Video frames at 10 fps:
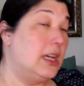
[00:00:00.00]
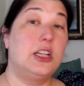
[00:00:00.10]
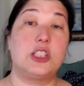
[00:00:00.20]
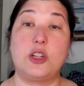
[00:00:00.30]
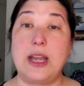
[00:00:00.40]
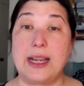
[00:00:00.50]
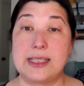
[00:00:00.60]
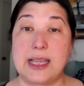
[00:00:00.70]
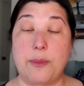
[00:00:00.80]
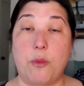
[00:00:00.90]
So next
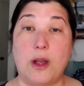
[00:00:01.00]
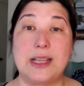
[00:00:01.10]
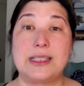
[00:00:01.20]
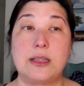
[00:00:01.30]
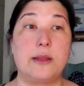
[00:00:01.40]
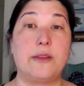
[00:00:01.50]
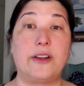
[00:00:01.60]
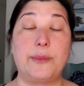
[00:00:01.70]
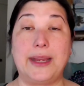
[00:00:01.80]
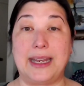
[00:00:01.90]
up was at the
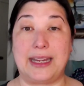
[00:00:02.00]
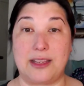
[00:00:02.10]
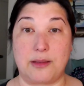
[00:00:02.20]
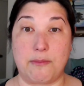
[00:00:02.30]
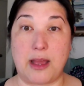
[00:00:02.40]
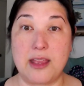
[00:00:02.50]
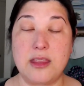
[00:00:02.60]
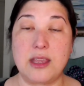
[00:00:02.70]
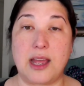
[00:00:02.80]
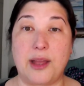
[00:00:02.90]
very beginning of the
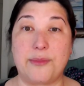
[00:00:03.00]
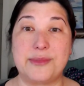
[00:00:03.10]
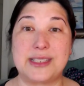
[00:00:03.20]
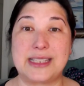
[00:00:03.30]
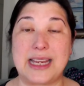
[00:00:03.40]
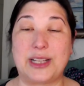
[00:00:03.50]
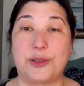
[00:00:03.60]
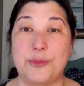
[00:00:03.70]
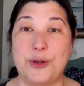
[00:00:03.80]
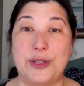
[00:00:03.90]
month, um, Sailor
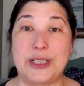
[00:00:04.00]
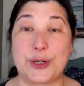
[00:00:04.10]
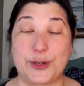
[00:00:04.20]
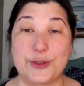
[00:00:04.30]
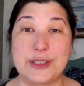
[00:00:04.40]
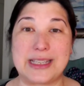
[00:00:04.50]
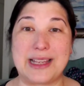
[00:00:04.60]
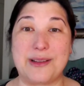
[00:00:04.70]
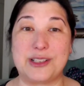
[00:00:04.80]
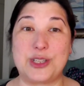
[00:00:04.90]
Moon Eternals,
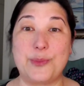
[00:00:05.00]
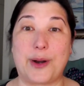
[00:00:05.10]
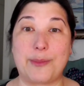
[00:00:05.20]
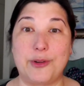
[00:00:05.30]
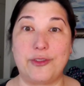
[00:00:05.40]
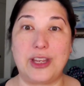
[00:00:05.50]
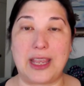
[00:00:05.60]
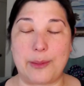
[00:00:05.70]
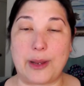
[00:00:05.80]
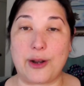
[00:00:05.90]
the two-part movie
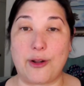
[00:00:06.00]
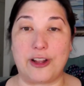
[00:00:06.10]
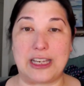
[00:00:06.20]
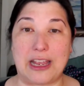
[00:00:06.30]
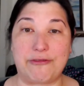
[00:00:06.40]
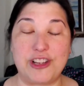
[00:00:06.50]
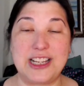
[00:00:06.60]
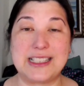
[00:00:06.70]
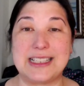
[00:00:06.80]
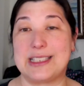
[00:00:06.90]
came out on
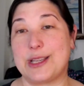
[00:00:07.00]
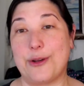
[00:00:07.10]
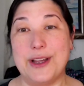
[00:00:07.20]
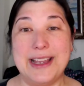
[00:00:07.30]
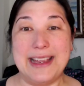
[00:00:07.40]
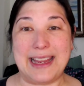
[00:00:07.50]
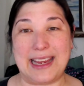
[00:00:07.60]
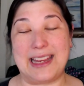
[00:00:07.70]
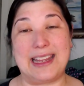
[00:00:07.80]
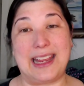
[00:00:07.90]
Netflix, and so
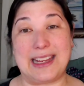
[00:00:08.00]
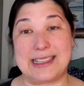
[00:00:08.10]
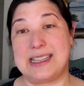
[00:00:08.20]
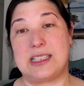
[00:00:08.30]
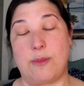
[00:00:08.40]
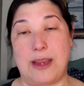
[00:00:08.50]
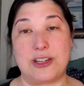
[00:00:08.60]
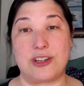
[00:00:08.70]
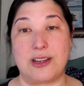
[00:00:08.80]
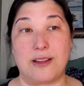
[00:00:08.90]
in
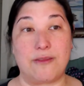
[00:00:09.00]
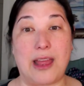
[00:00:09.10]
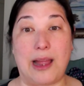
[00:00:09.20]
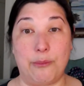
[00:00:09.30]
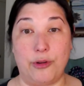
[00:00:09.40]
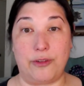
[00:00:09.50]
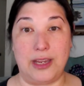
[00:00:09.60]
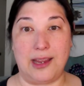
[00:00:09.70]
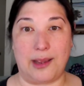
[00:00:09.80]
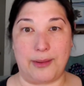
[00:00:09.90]
anticipation of that
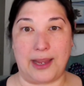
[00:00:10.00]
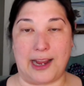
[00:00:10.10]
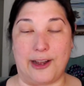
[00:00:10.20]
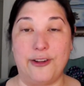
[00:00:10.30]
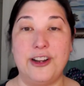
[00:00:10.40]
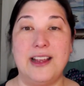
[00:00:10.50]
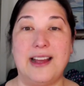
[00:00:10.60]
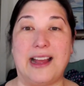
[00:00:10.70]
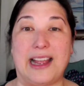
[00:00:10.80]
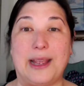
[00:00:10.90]
movie coming out,
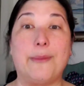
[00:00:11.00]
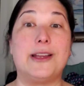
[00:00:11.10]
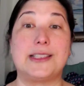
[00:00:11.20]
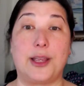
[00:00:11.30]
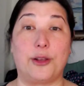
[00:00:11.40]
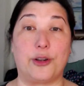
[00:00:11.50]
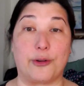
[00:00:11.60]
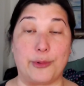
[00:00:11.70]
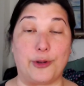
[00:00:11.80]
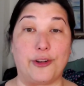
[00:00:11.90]
I am a Sailor
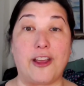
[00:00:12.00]
Moon